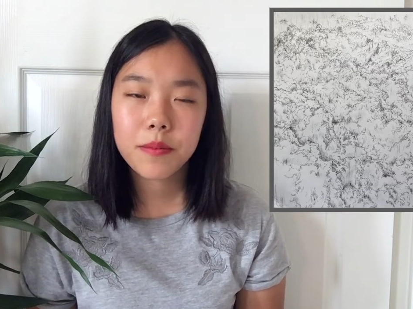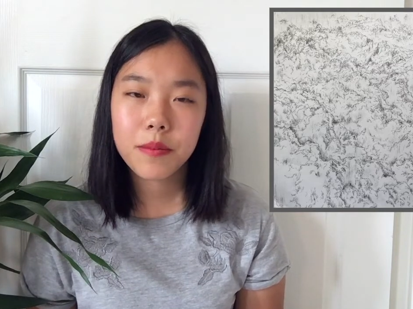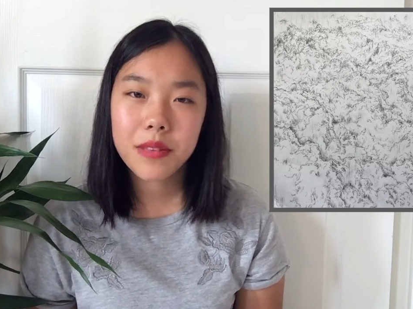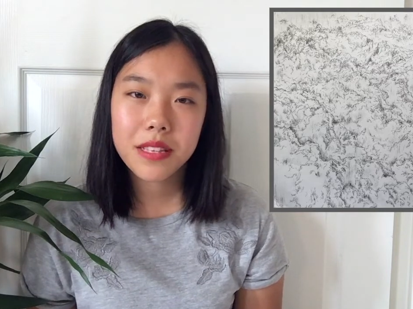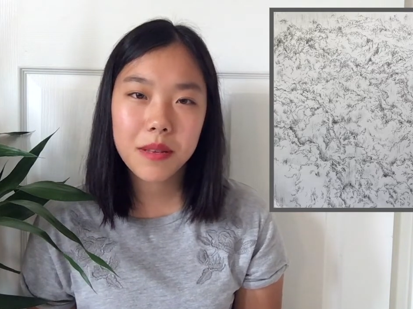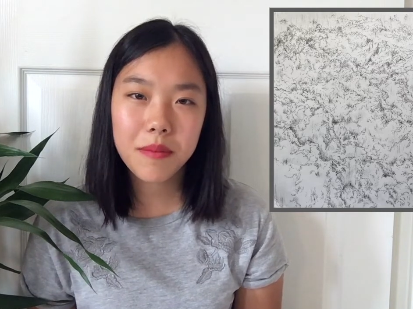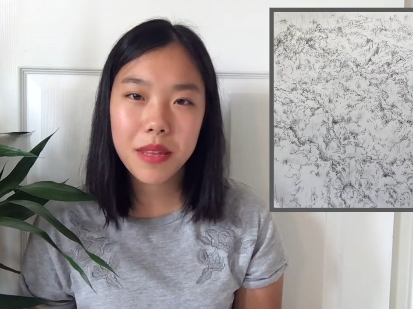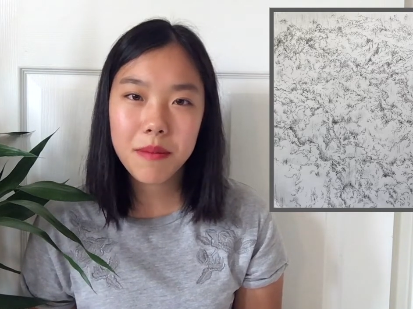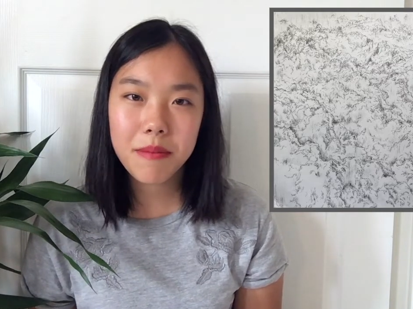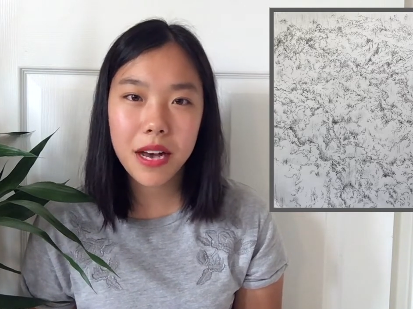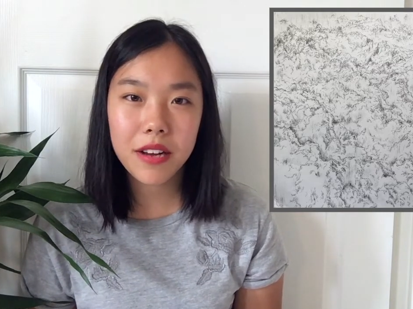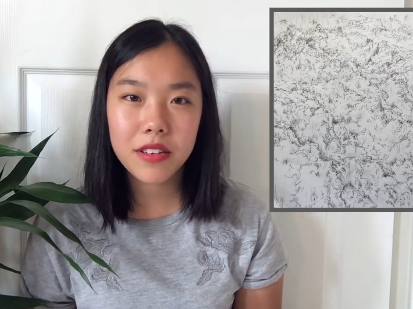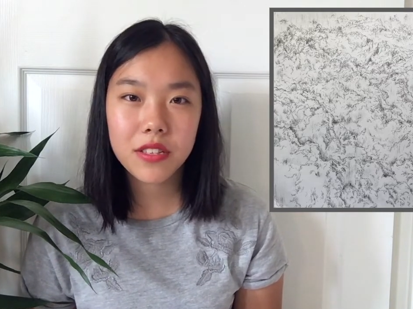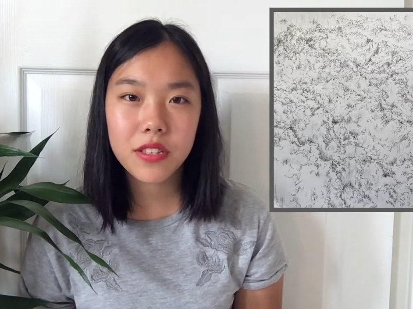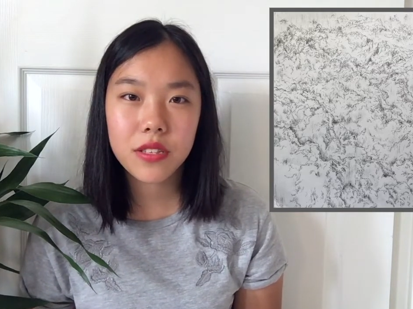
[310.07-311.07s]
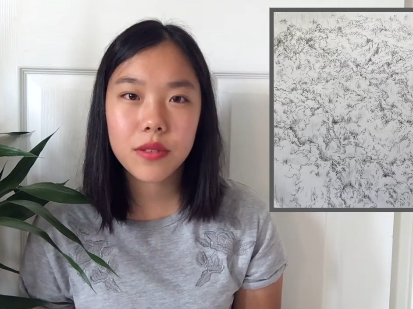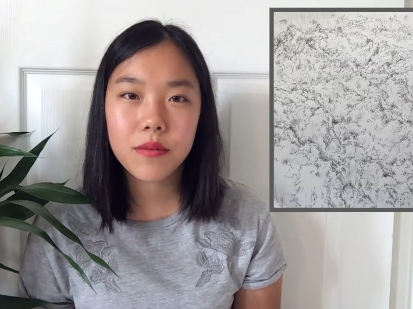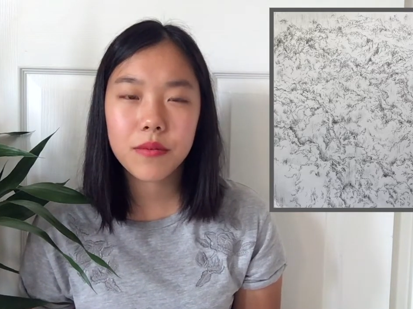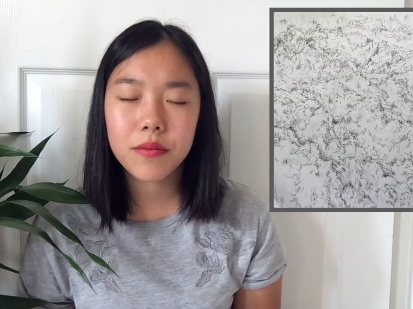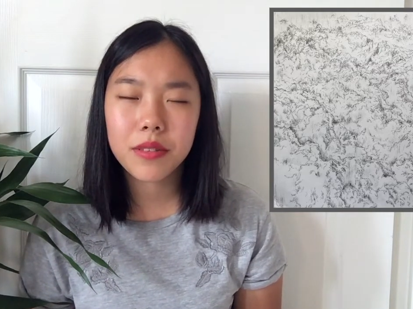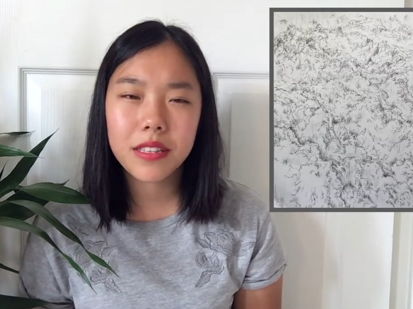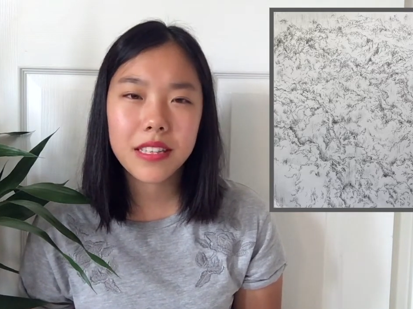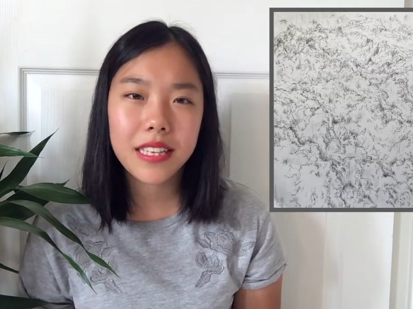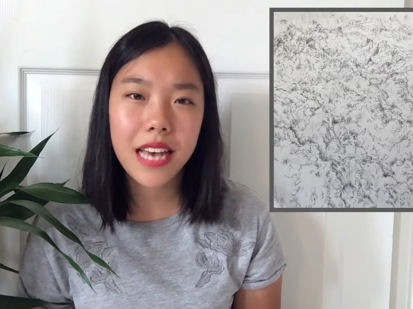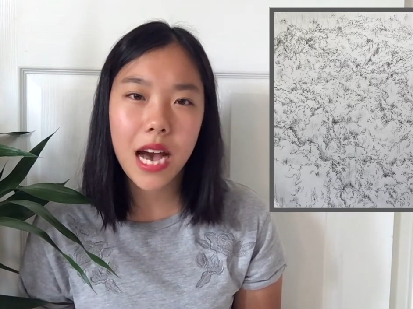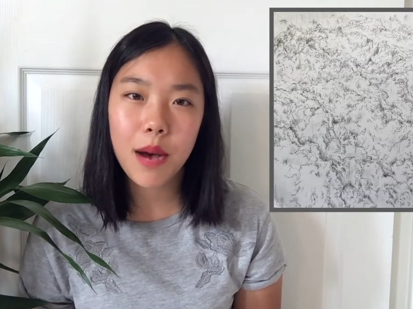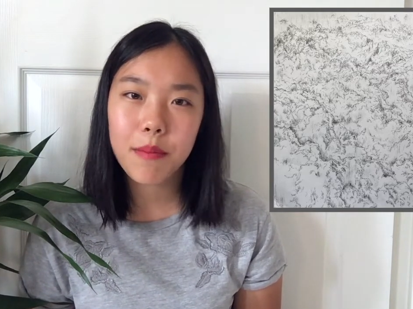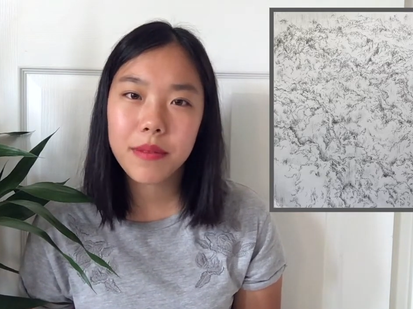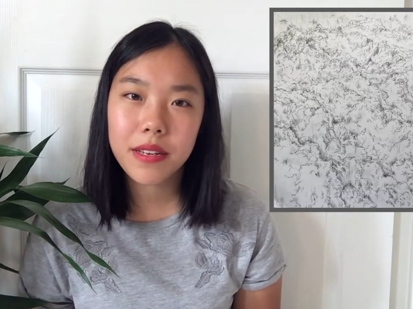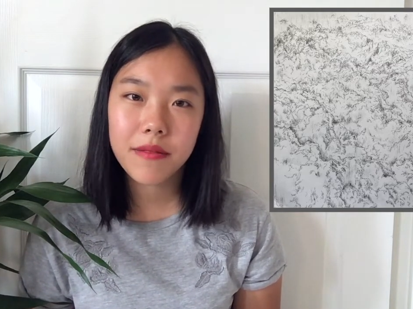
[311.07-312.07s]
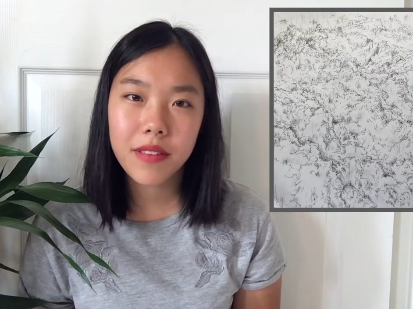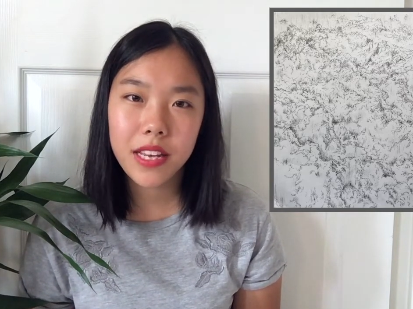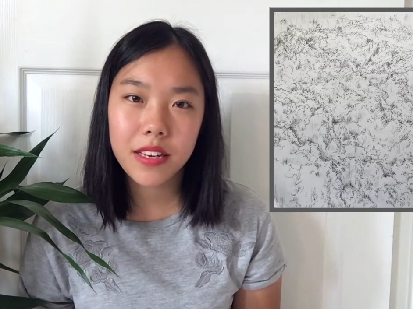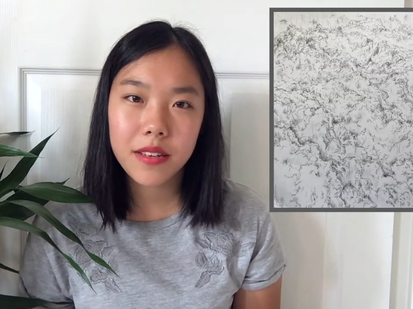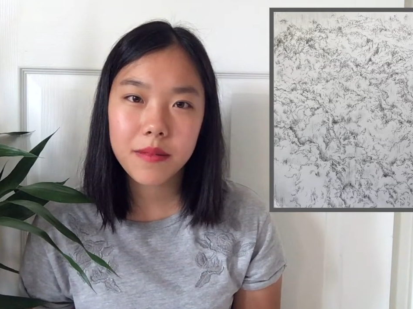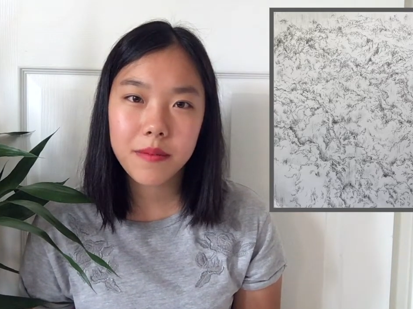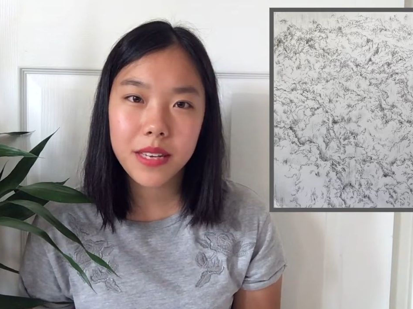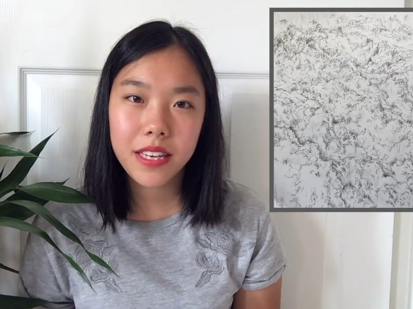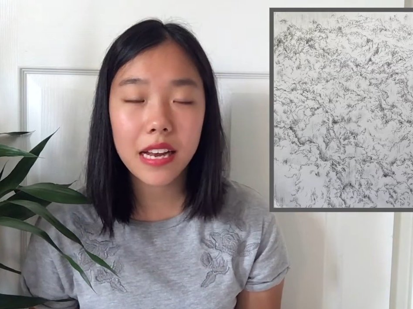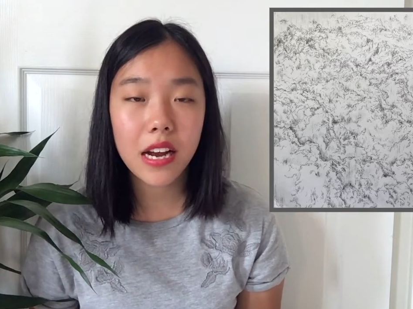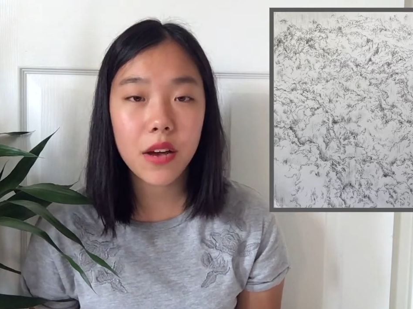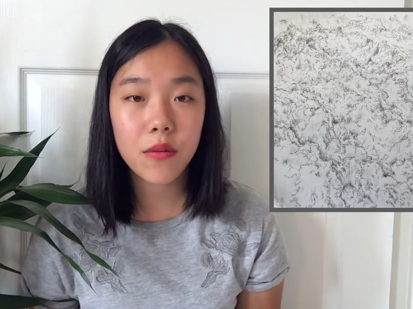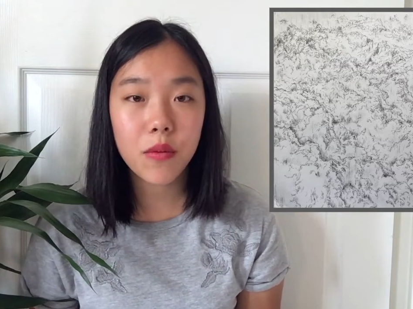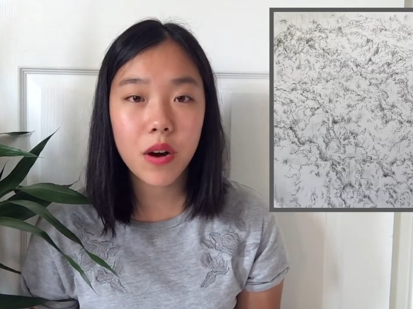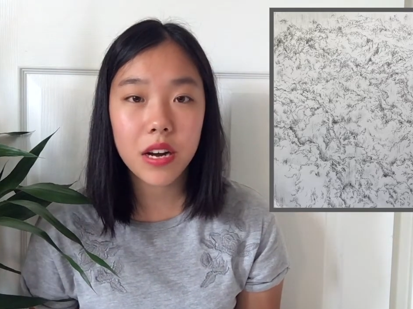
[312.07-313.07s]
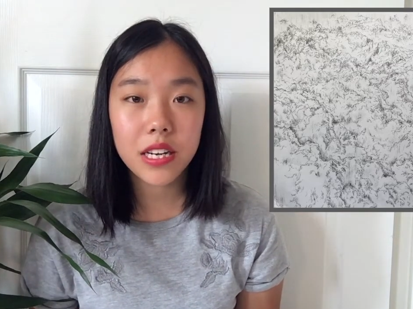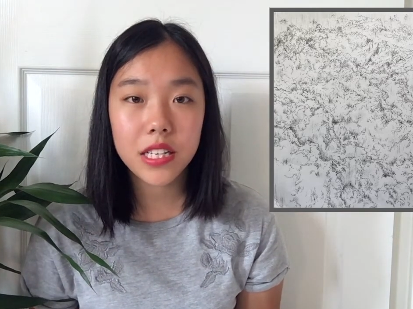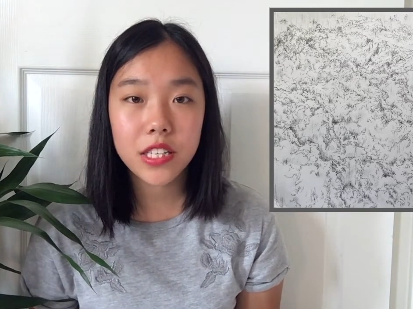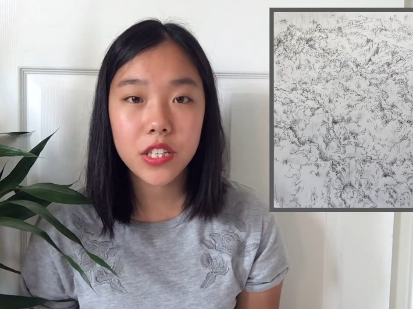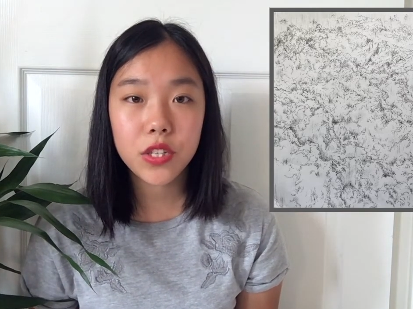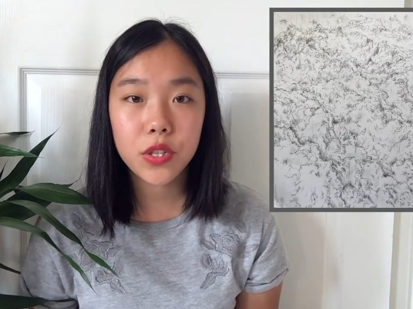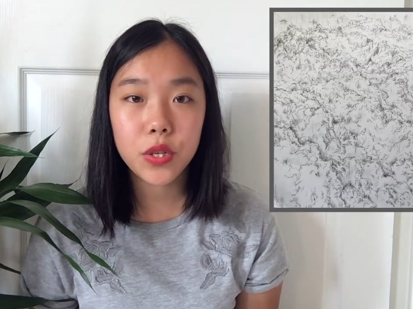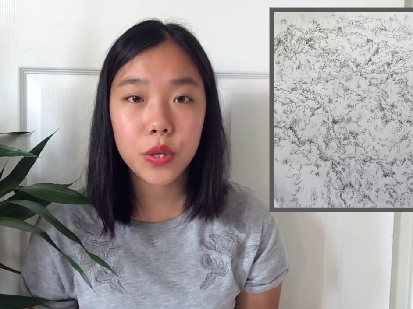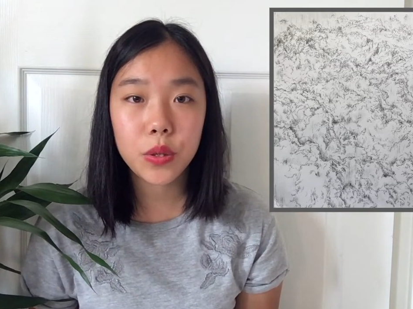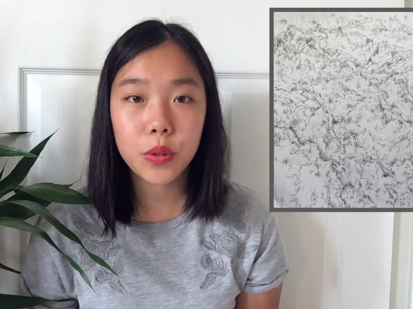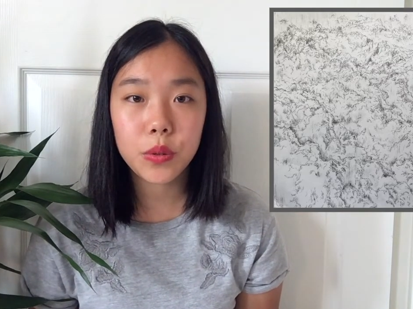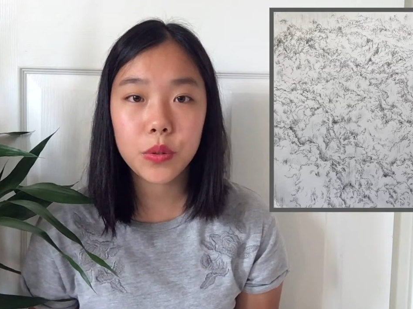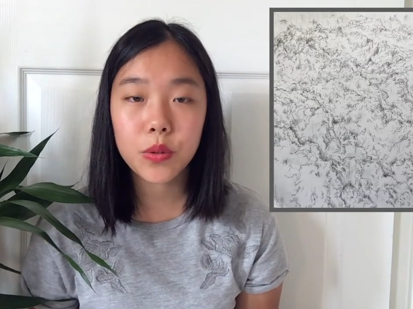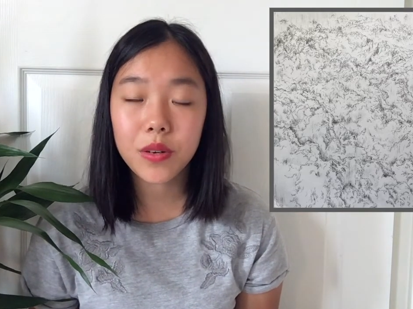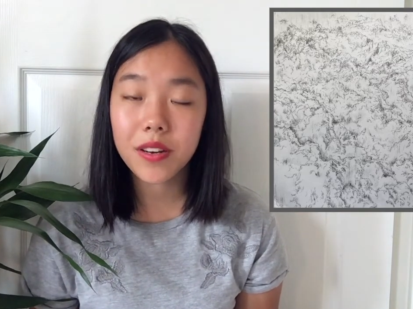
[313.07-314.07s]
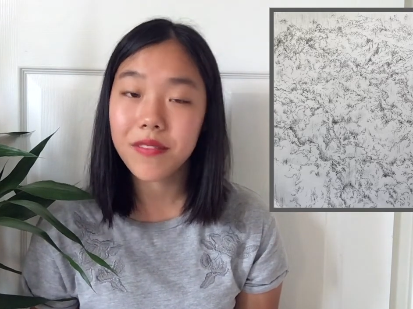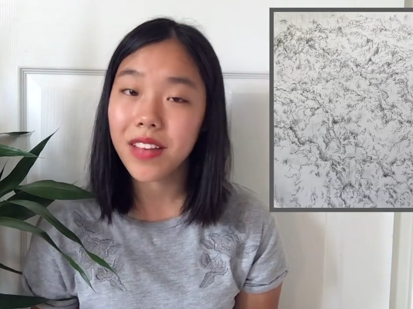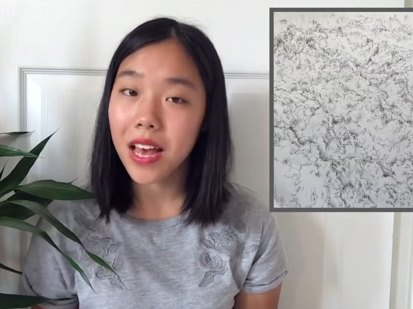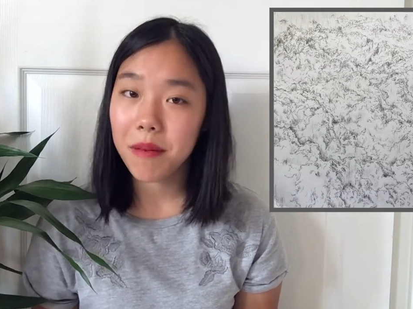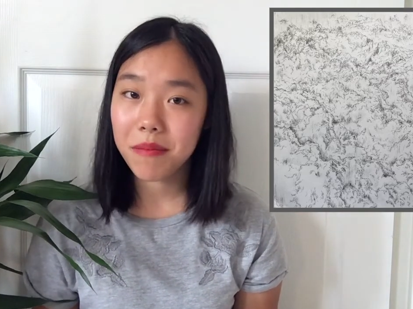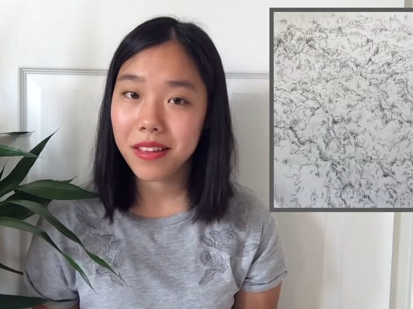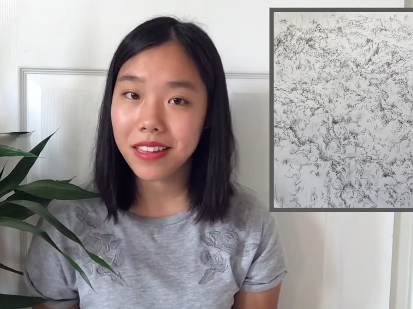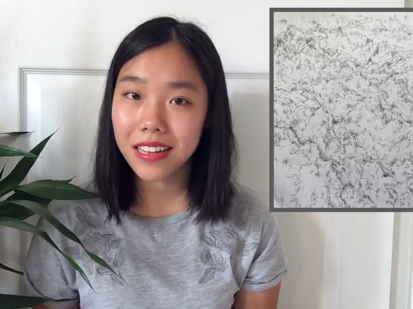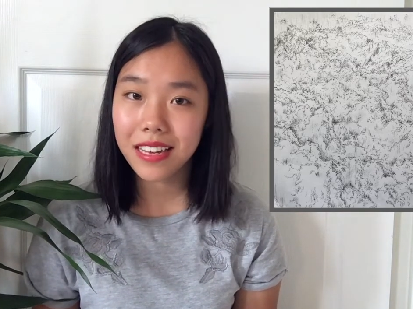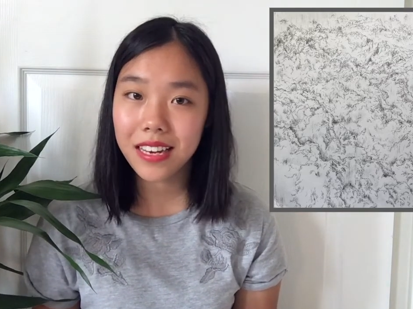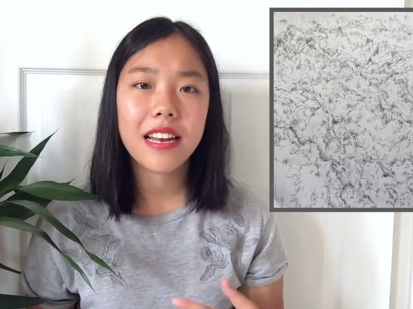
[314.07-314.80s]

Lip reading: Something about it just really captivated me, and I wanted to sort of emulate.